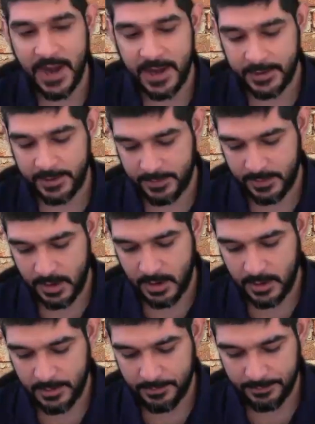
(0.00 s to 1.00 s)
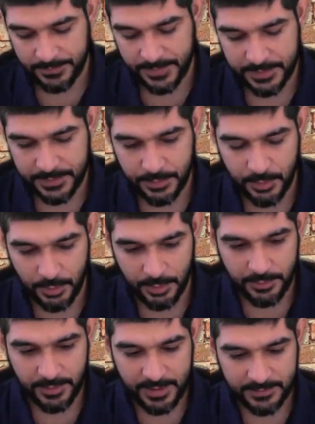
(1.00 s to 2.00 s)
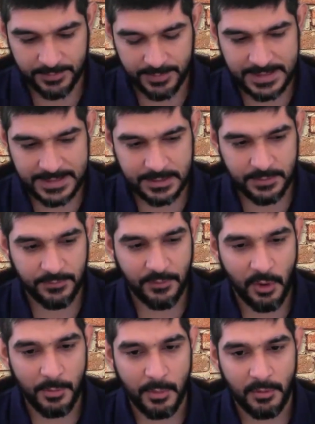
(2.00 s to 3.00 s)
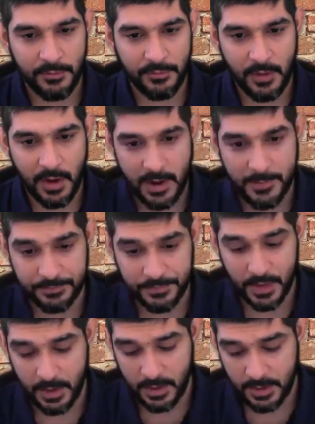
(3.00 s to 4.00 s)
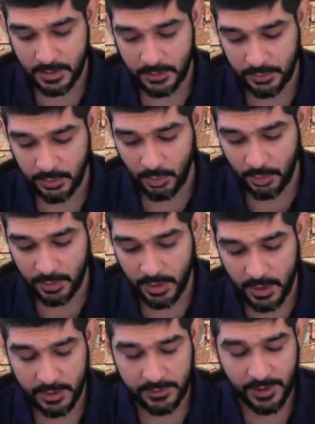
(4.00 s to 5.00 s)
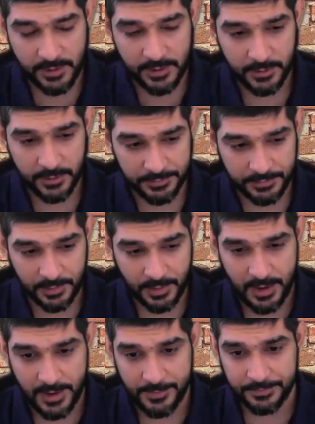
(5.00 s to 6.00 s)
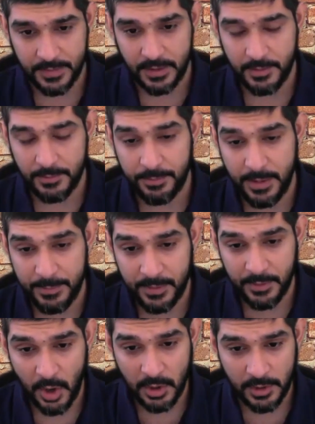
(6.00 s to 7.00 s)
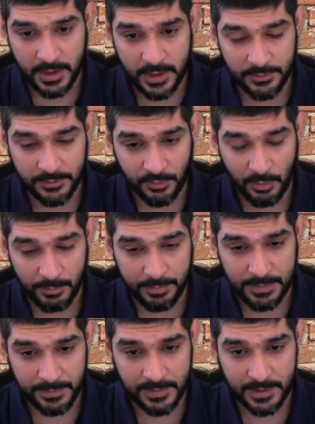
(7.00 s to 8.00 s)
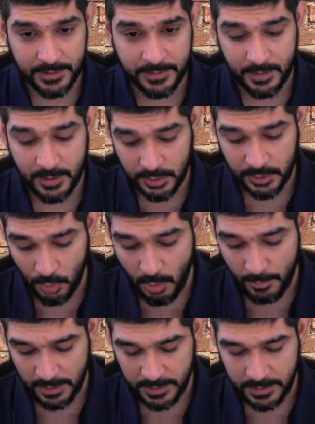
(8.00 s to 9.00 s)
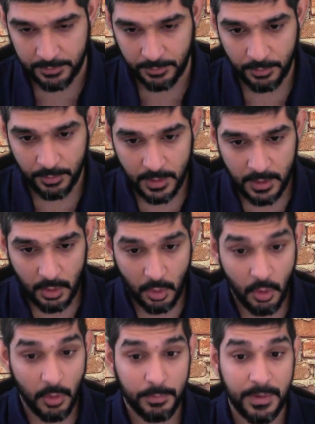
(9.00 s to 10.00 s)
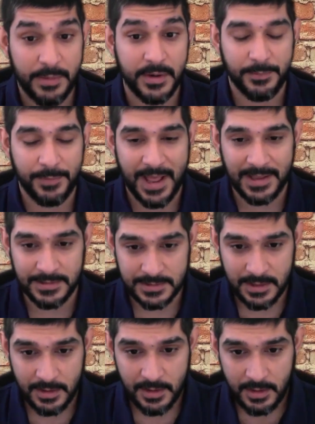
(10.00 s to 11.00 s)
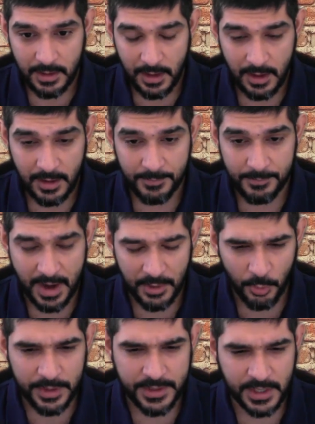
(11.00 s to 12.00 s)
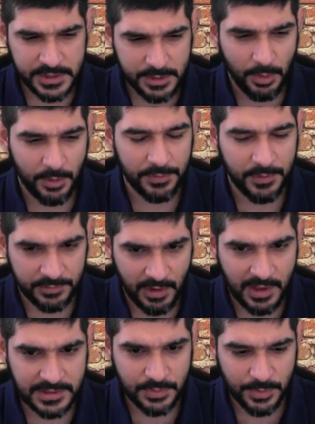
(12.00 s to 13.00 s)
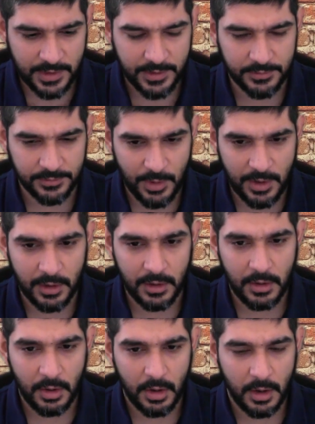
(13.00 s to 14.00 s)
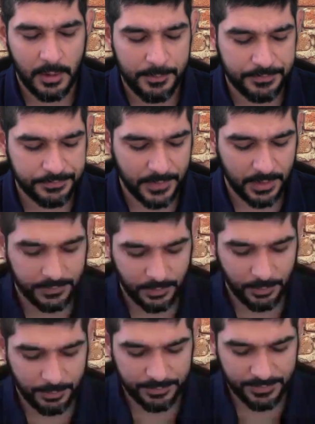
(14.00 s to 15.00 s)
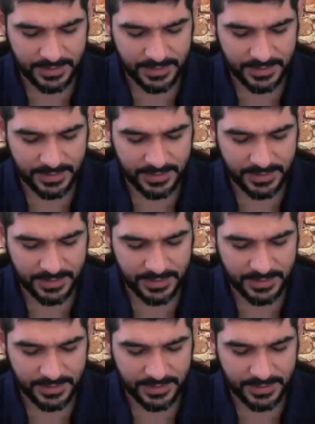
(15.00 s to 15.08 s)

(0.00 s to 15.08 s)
debt that you could raise, and that's in the form of your creditors, payment holidays from people that you owe money to, or payment plans. I know we touched upon this last week as well. So